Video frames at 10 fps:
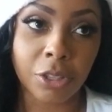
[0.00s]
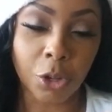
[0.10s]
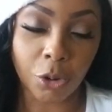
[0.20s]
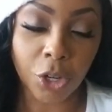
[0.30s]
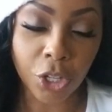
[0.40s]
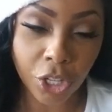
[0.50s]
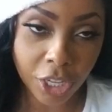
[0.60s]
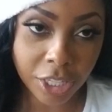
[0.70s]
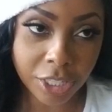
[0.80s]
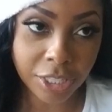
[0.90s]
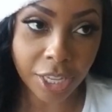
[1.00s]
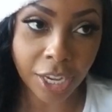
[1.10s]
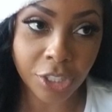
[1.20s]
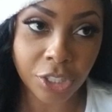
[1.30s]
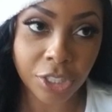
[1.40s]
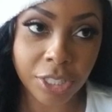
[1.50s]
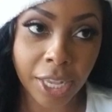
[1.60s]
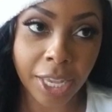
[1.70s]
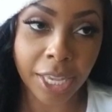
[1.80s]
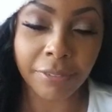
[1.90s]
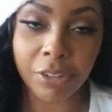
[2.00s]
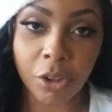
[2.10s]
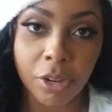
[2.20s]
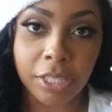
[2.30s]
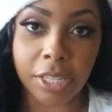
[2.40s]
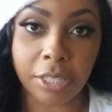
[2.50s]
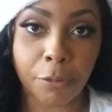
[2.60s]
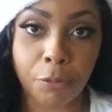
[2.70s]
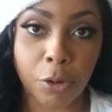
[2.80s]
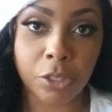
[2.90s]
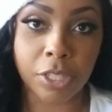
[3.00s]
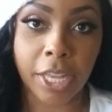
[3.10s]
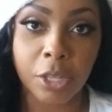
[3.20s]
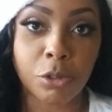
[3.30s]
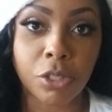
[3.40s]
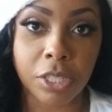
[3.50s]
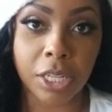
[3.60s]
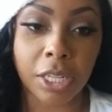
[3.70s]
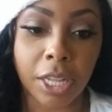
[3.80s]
their looks, I should say, even though that's, like, the first thing you see.